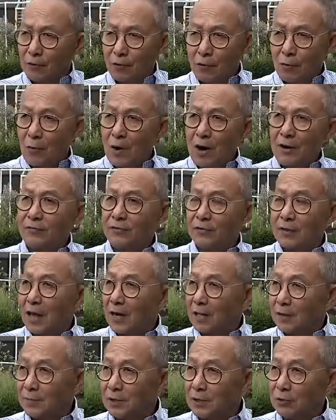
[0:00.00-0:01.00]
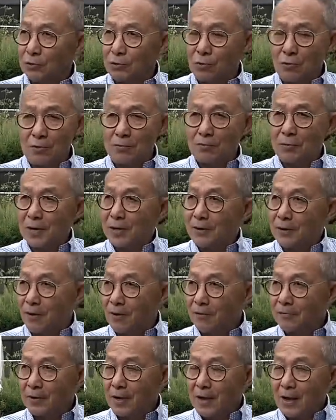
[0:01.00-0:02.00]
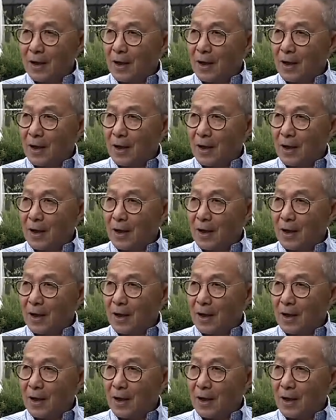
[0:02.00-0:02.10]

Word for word: for a wife telling me to go and play golf